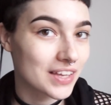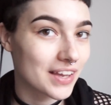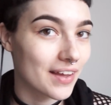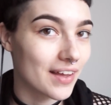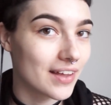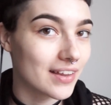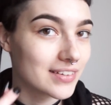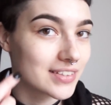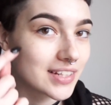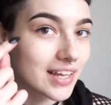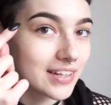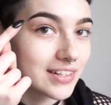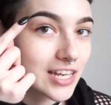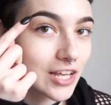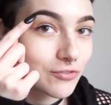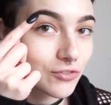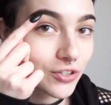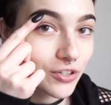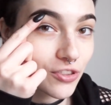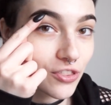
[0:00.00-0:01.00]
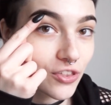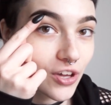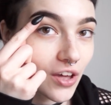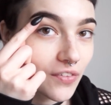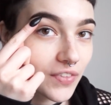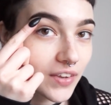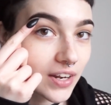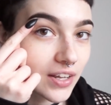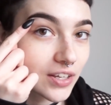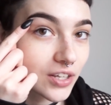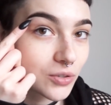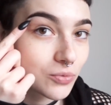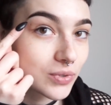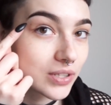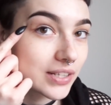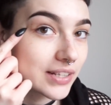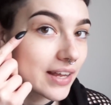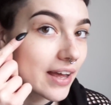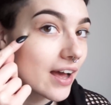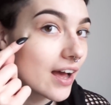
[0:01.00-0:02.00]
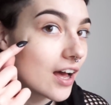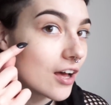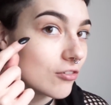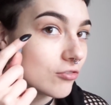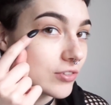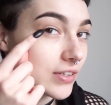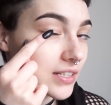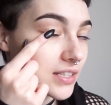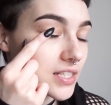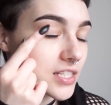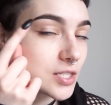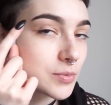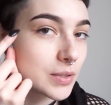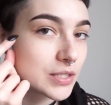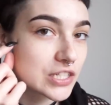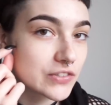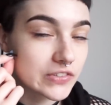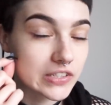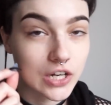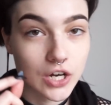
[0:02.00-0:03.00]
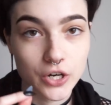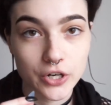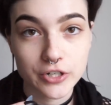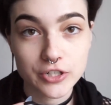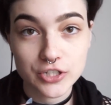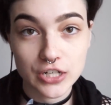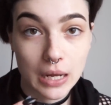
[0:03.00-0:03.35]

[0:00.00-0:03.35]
And I never thought that I could really have like this much of an arch.